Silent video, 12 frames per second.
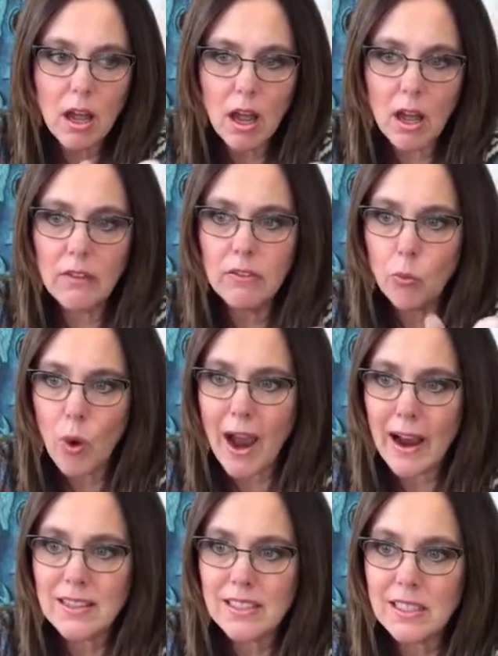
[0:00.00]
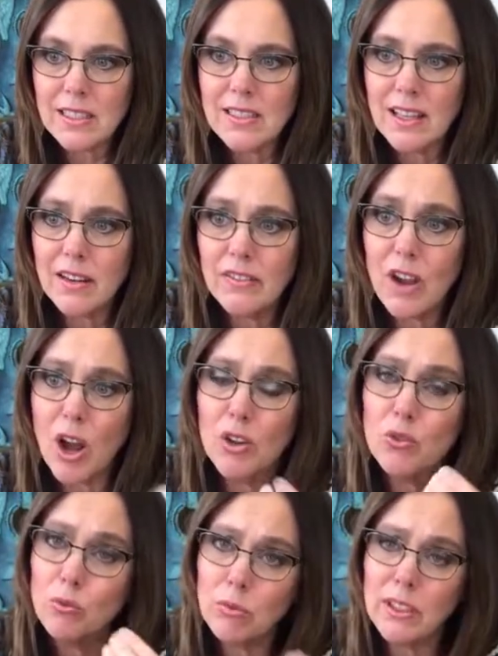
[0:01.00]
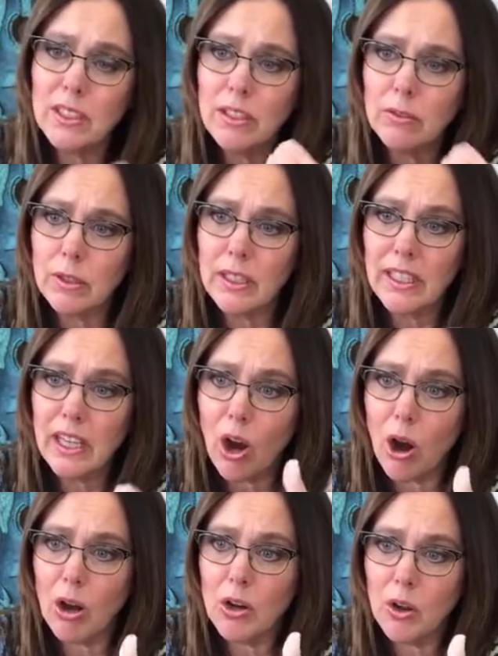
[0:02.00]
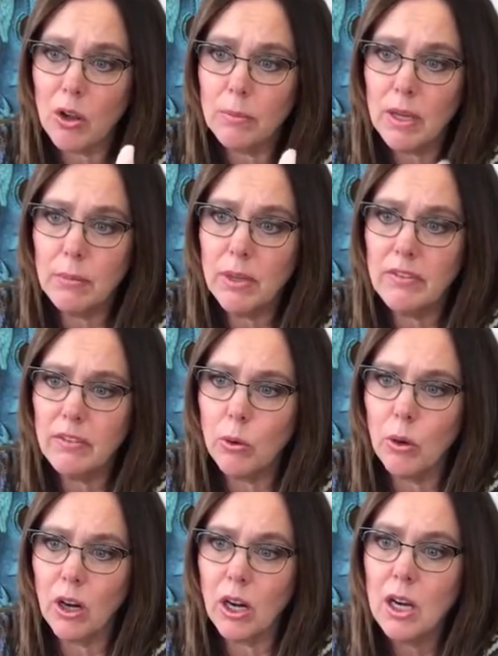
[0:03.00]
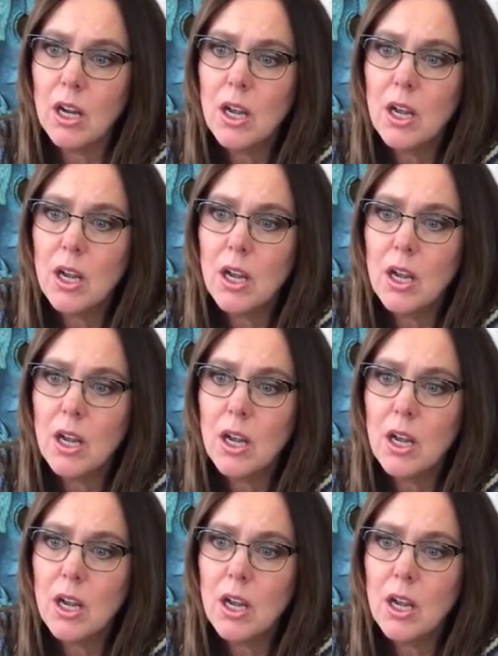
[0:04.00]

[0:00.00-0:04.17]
of waxes that have gotten really, really hard on me before.